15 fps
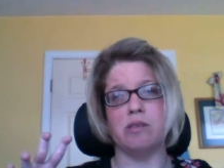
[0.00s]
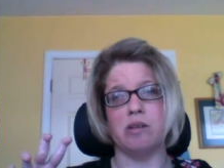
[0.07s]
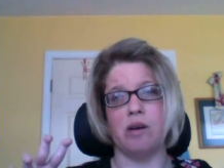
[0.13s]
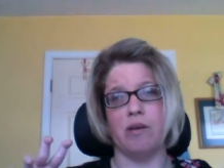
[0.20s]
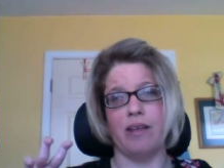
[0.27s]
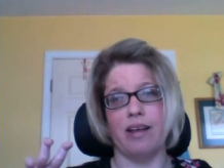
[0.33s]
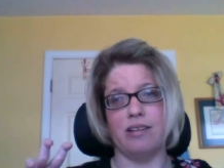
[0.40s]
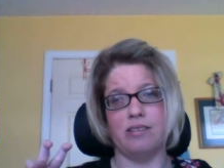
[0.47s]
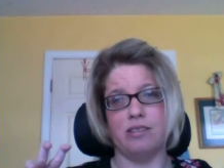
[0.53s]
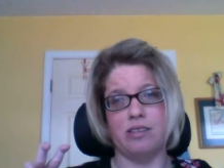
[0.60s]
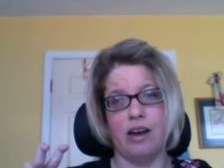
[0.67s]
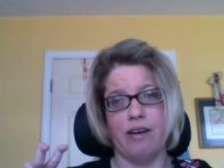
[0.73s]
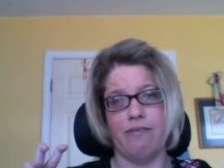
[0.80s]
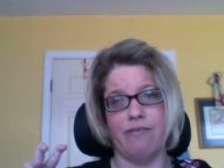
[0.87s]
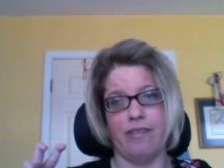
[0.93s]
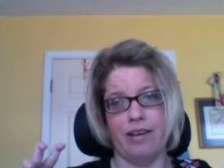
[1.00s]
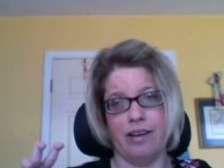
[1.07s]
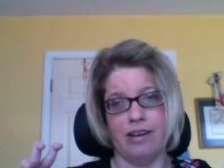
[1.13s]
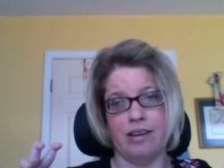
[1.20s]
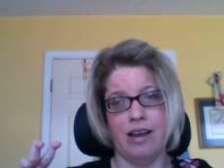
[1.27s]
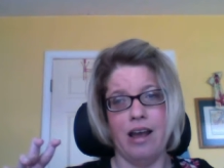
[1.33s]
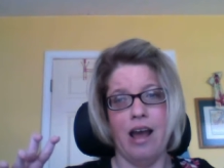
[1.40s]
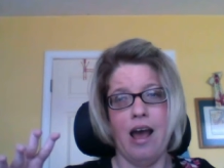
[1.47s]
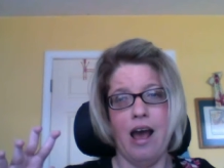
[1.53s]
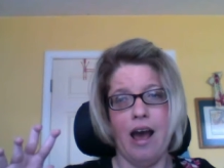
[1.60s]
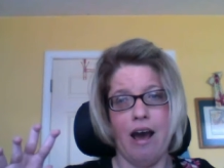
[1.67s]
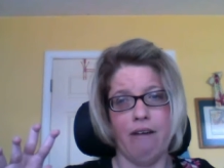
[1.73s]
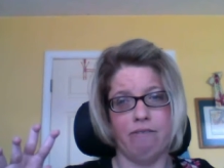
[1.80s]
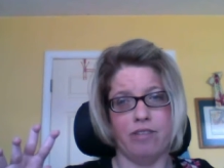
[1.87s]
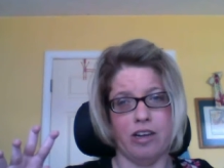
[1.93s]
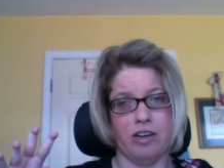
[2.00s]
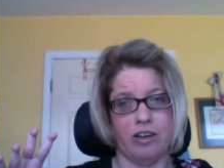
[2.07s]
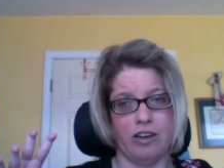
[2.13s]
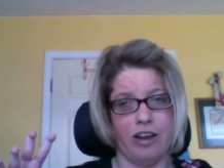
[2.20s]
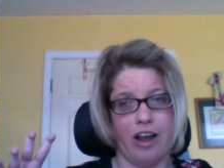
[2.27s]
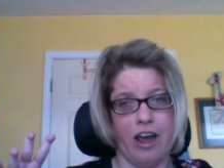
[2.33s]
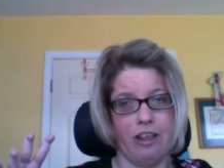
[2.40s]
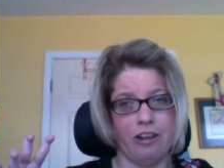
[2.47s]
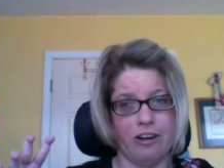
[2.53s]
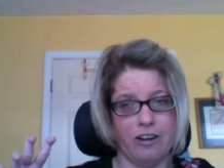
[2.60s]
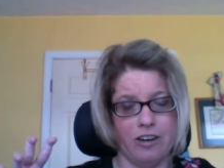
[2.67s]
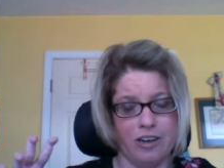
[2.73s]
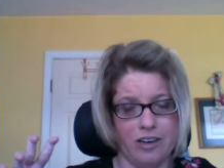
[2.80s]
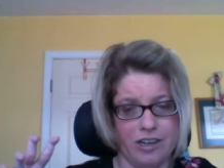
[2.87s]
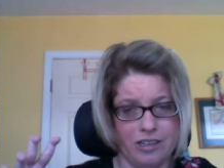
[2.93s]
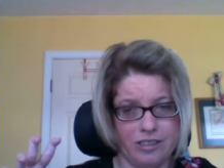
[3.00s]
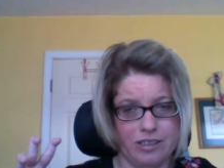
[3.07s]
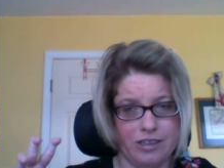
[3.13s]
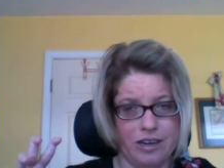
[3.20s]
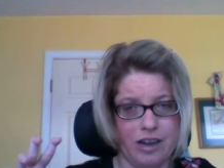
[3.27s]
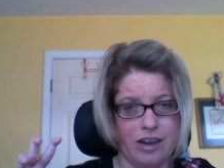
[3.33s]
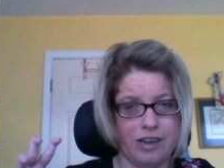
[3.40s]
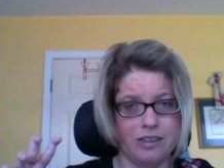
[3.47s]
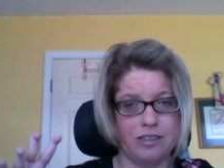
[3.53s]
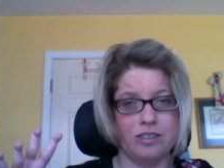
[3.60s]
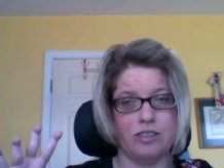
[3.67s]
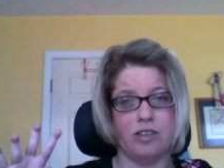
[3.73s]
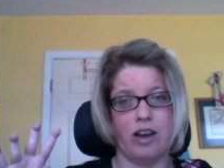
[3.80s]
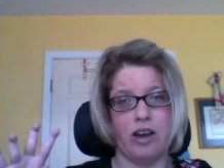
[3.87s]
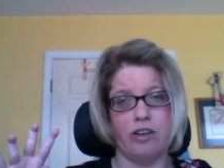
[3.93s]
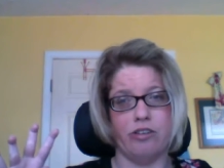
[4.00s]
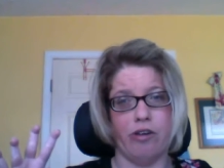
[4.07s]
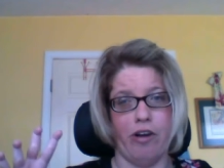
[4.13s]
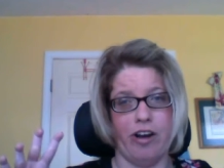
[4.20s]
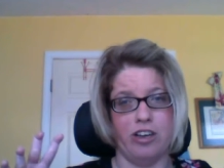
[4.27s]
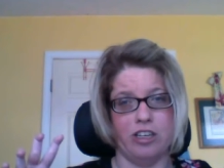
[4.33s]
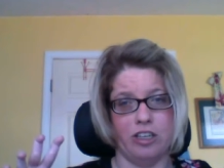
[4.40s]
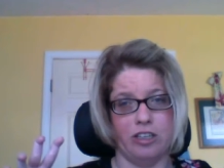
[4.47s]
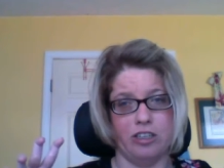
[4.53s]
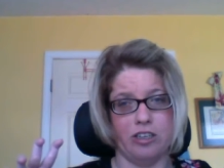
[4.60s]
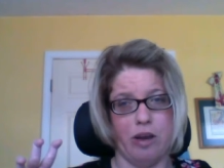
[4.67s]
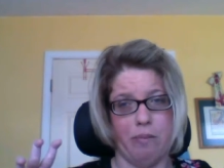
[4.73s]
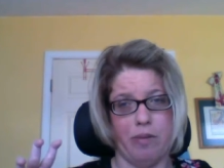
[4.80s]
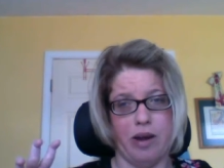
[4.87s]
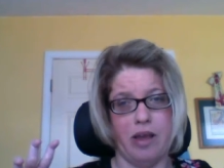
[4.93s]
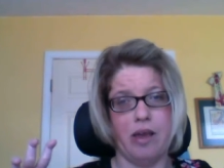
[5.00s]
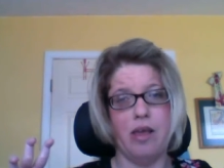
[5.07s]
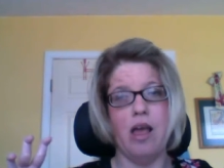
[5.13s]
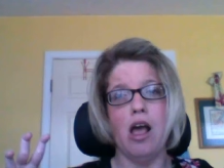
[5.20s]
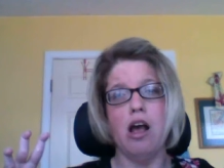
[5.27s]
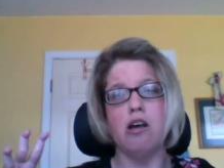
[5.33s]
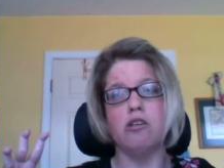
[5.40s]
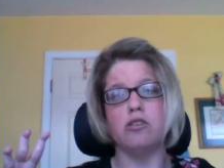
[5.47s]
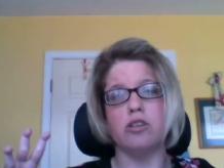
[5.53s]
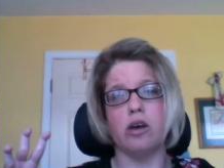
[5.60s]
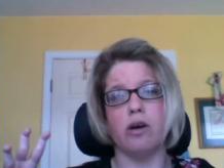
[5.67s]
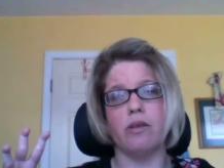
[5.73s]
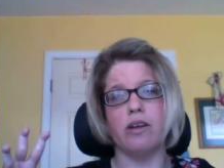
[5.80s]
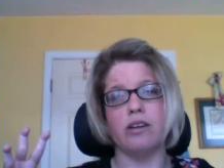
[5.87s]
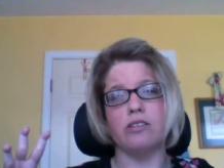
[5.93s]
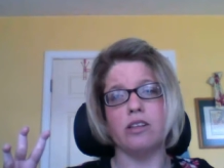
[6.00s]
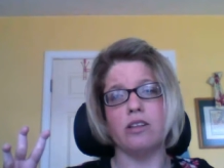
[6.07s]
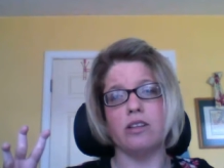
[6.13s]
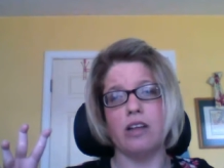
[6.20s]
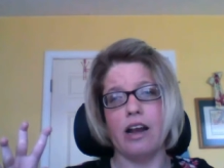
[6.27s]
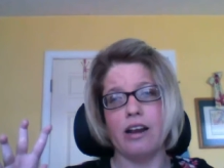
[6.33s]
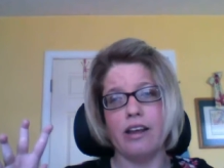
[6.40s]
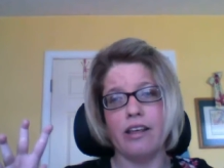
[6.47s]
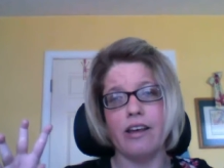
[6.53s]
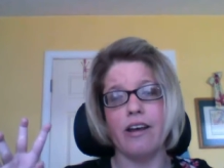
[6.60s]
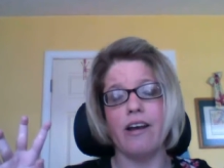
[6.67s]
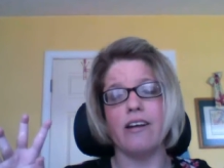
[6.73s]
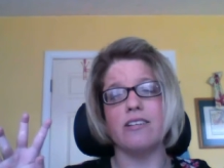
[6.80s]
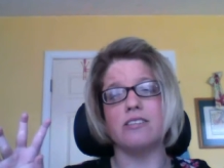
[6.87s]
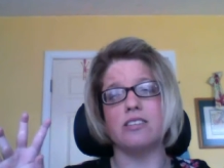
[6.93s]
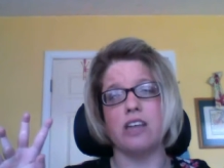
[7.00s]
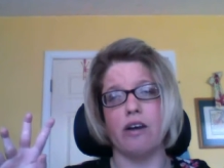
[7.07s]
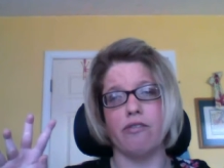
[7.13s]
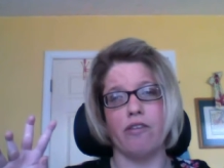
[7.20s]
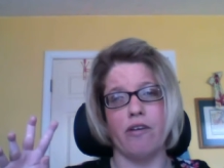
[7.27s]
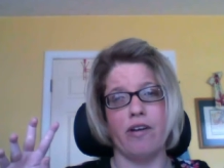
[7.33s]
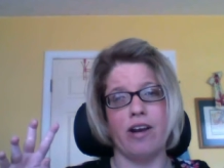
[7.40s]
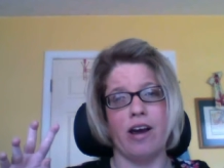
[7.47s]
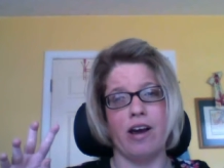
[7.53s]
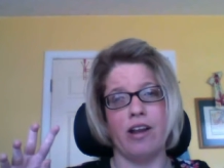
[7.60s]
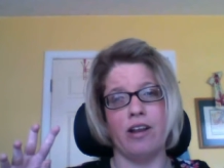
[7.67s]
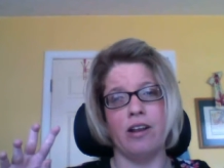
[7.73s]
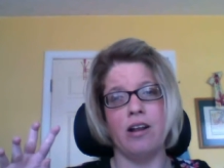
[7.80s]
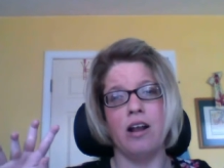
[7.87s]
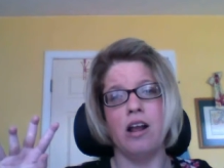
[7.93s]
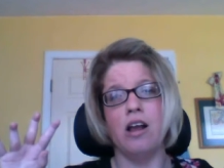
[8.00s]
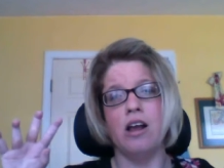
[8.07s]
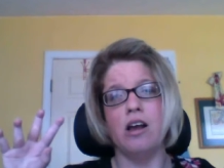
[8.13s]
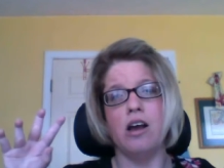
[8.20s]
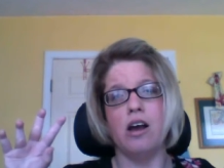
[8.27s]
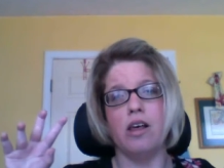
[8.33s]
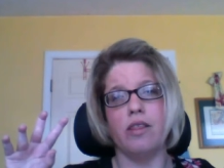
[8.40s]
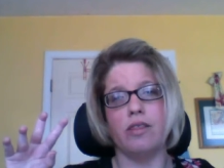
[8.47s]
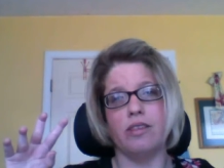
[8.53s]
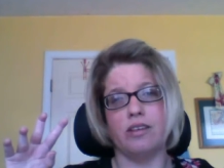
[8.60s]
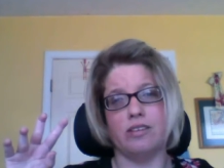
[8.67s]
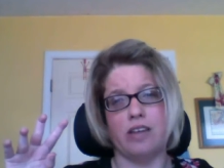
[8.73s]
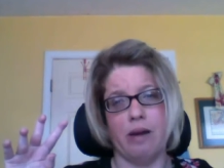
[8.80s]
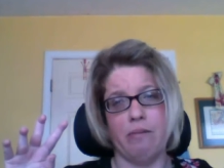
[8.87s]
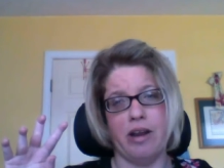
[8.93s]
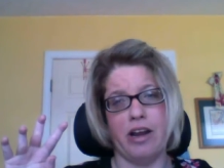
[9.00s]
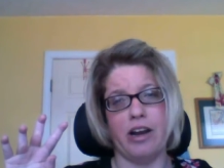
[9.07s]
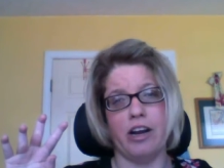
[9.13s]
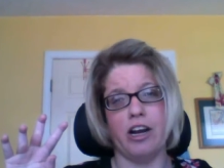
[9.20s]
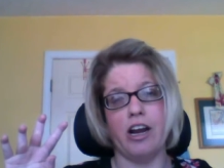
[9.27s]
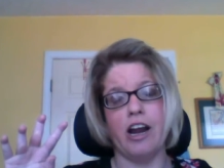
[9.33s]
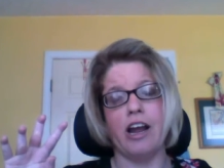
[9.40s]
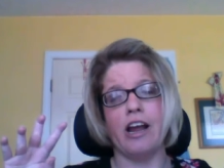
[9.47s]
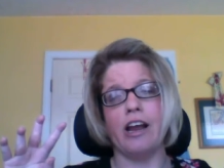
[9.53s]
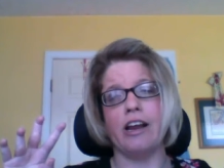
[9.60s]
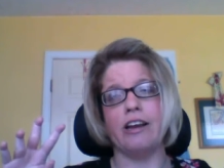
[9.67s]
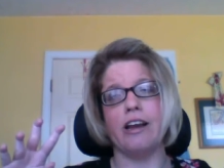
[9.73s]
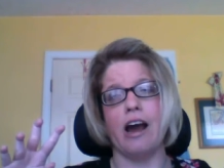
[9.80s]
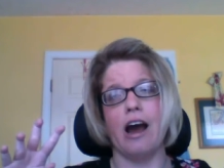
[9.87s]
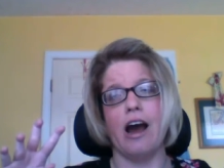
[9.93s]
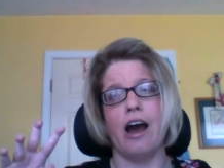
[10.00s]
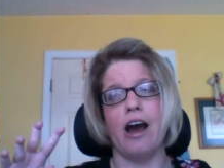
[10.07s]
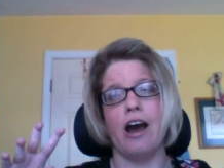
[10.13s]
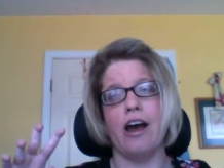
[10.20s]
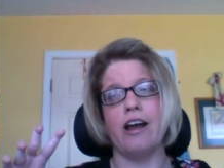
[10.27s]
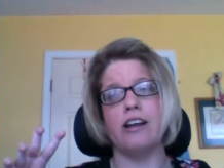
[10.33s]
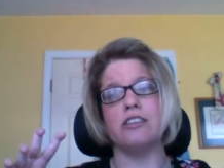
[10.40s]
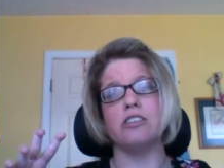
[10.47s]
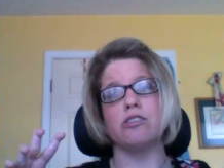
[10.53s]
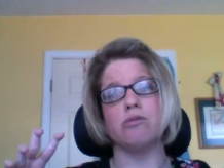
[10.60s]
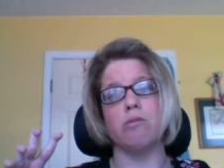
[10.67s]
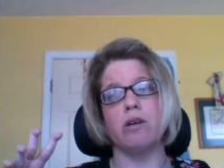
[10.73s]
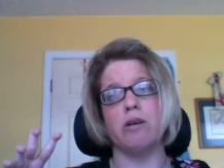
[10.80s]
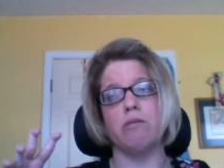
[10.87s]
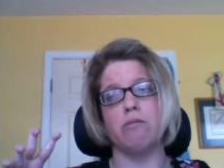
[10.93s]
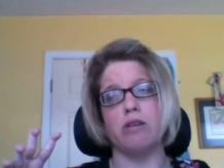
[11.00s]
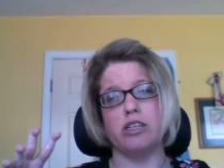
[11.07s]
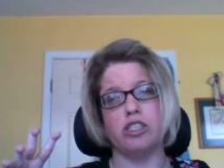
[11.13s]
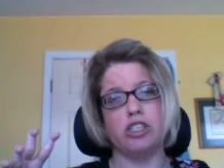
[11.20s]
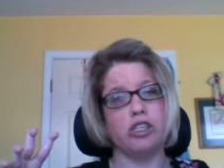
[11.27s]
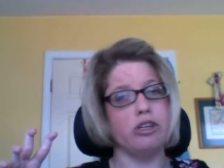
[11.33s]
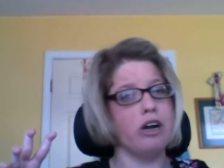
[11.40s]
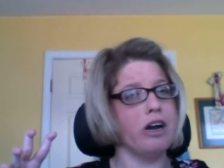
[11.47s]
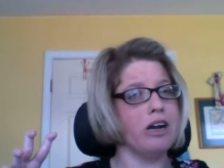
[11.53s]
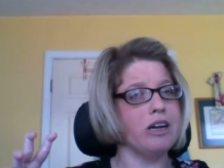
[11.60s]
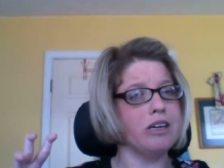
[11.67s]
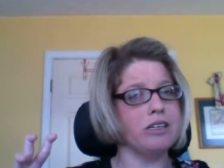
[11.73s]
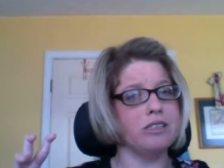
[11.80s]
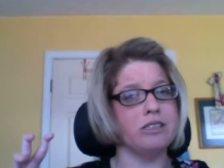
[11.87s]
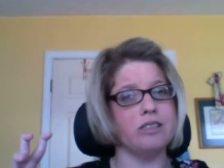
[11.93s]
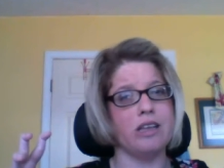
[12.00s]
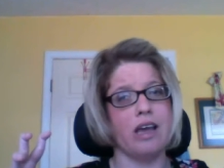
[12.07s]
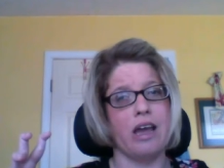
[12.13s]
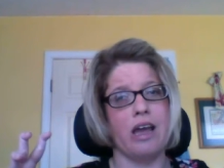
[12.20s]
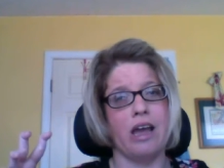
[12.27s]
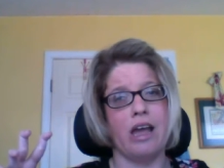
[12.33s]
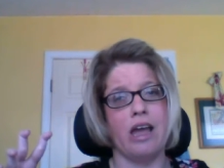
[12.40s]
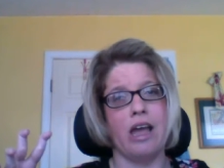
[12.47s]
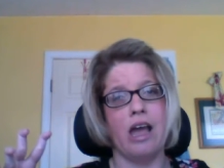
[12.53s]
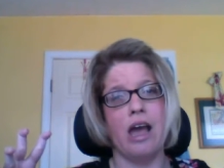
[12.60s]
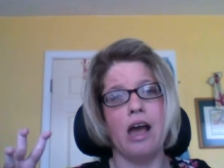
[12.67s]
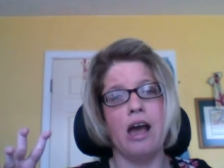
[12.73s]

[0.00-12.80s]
and all that stuff and have dinner together and, and just enjoy each other's company. So there's a lot of stuff going on this time of year and I just want to wish you guys a